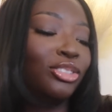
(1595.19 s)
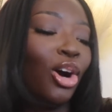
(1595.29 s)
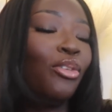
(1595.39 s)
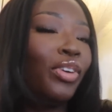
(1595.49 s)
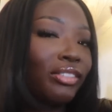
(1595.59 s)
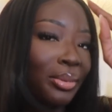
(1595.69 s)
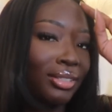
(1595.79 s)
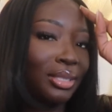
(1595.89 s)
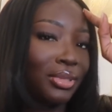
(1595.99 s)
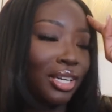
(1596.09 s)
Don't rave
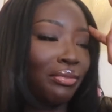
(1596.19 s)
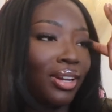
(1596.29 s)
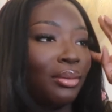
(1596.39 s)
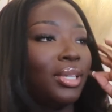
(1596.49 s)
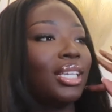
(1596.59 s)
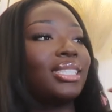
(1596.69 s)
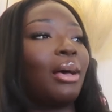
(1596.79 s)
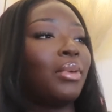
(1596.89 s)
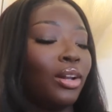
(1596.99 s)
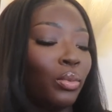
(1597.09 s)
about something in front of me because
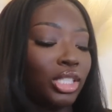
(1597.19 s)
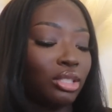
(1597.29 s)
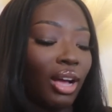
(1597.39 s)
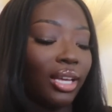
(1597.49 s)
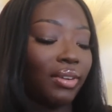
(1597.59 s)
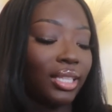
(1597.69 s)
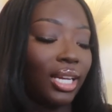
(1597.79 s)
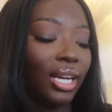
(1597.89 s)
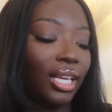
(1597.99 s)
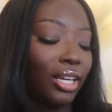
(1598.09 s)
I'm gonna wanna try it right
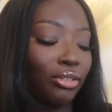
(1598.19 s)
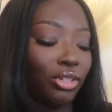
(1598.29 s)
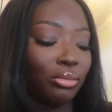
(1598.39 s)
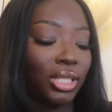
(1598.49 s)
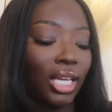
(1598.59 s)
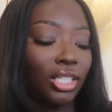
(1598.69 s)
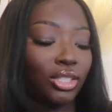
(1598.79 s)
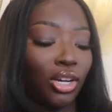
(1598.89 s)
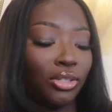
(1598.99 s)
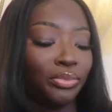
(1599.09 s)
then and there. You know what I'm saying?
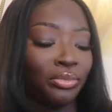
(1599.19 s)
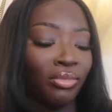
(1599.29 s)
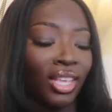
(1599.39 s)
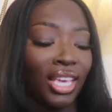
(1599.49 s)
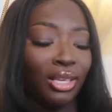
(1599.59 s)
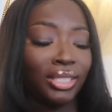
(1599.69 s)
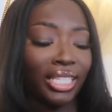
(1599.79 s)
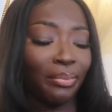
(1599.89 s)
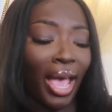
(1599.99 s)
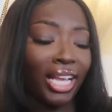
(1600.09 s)
So he was
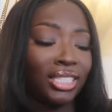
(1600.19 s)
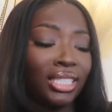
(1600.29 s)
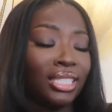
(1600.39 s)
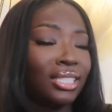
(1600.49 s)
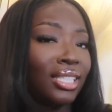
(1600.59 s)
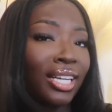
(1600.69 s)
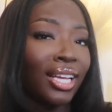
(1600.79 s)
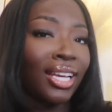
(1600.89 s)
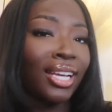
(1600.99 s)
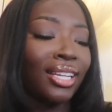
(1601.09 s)
like, the mac and cheese is
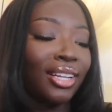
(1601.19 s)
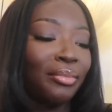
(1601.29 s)
good.